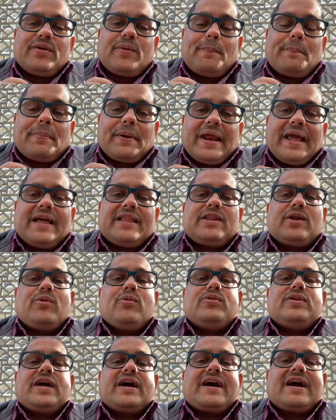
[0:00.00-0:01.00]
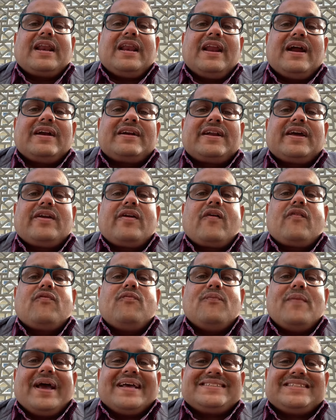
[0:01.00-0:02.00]
break through the clutter of
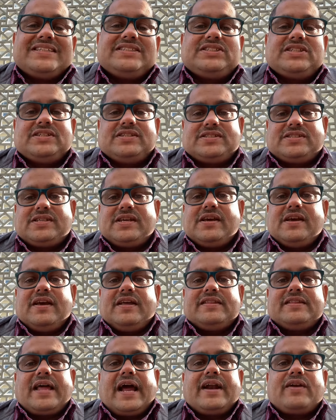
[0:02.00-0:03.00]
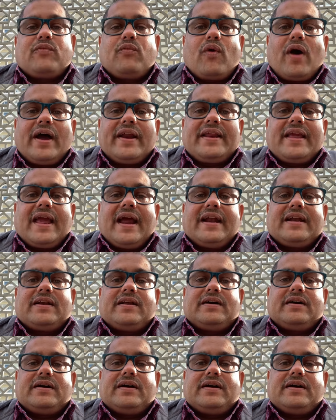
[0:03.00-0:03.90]
messages that one get